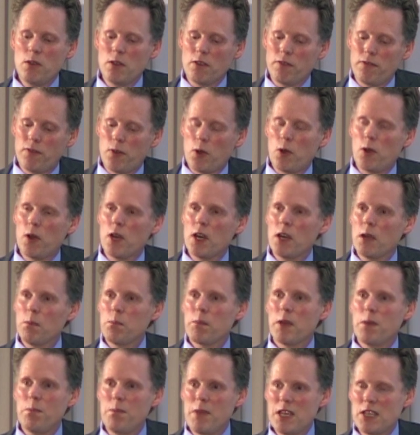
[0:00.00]
The 4,
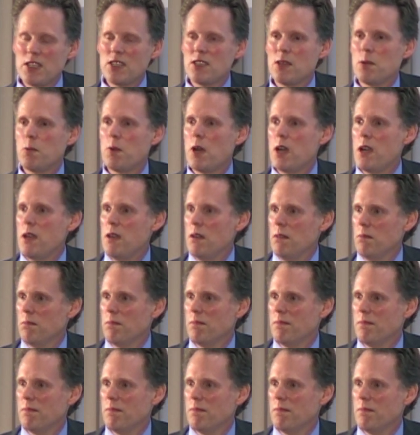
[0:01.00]
but miss the 1?